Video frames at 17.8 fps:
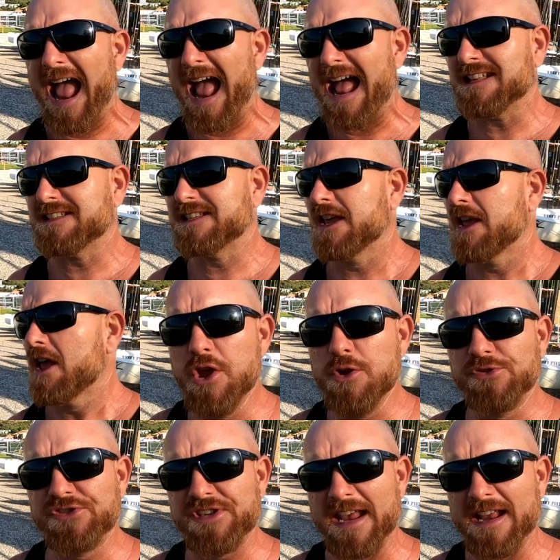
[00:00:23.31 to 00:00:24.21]
at
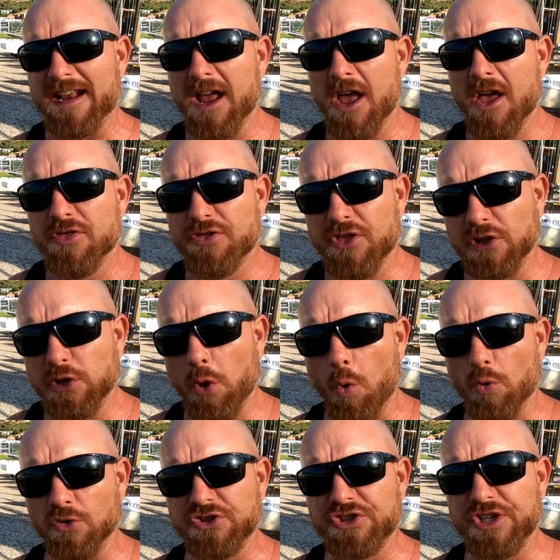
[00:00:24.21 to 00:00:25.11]
using the
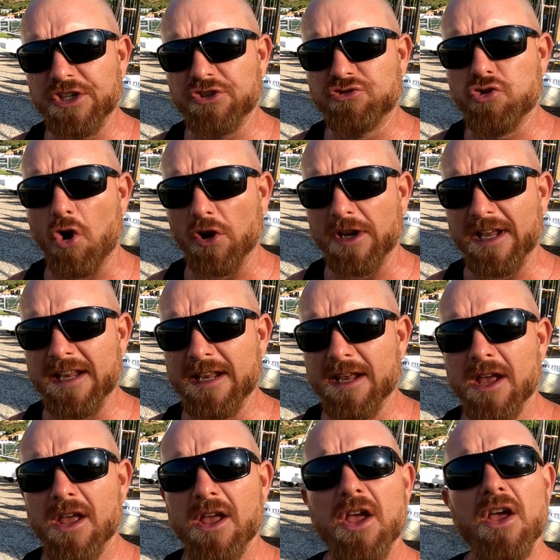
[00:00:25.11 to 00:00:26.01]
launching trolley.
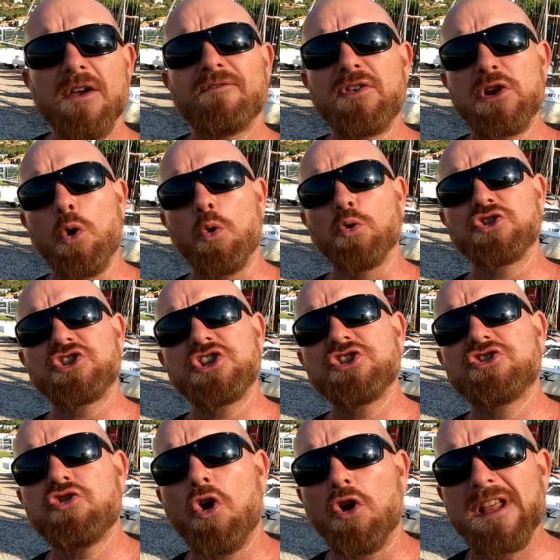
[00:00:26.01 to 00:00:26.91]
The
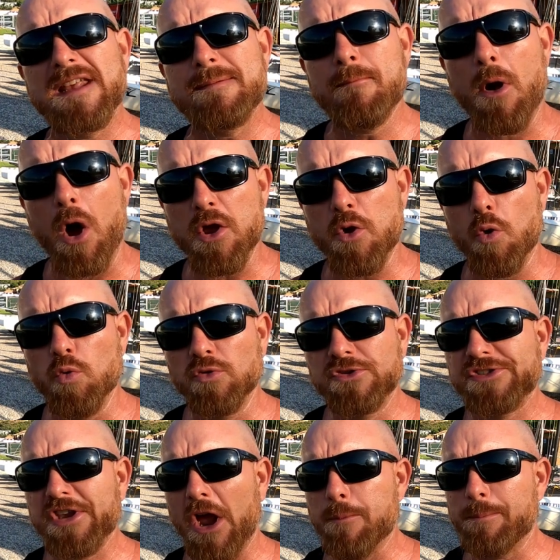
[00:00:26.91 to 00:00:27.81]
launching trolley might
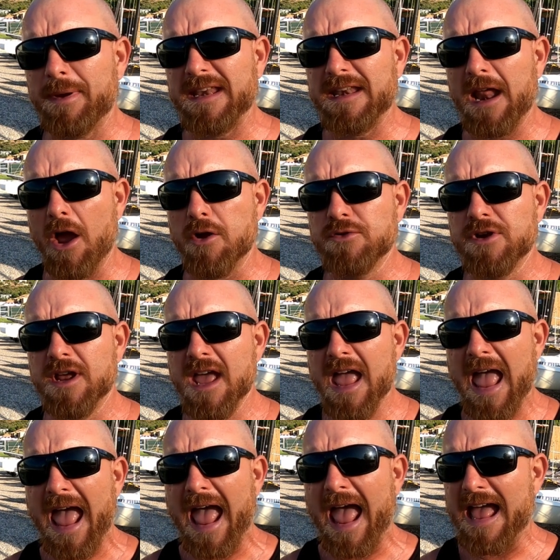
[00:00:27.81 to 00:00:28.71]
also be known
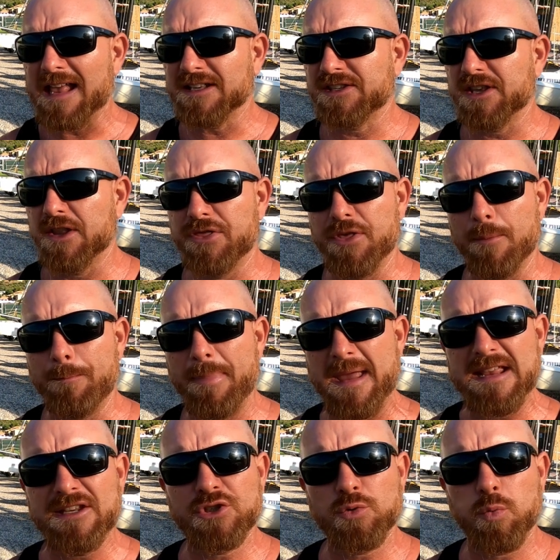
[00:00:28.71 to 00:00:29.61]
as the
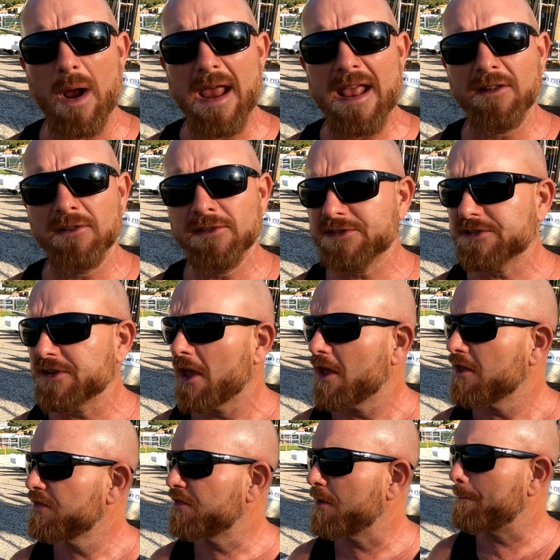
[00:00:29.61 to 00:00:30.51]
beach wheels,
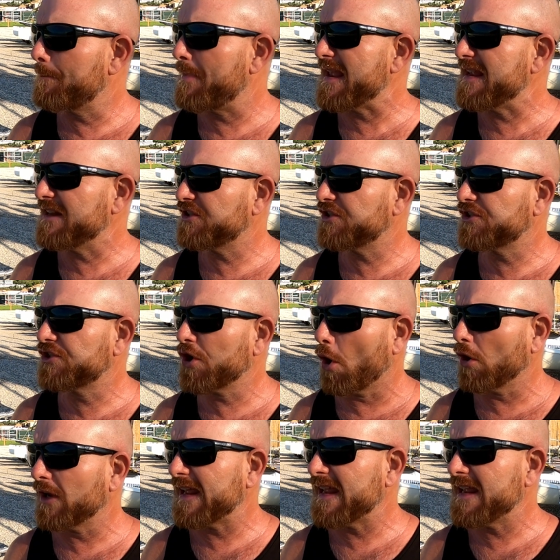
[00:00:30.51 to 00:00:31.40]
the beach
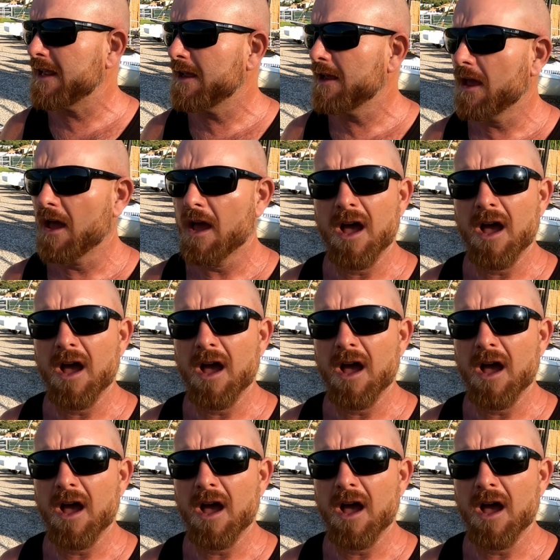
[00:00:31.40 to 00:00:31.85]
dolly.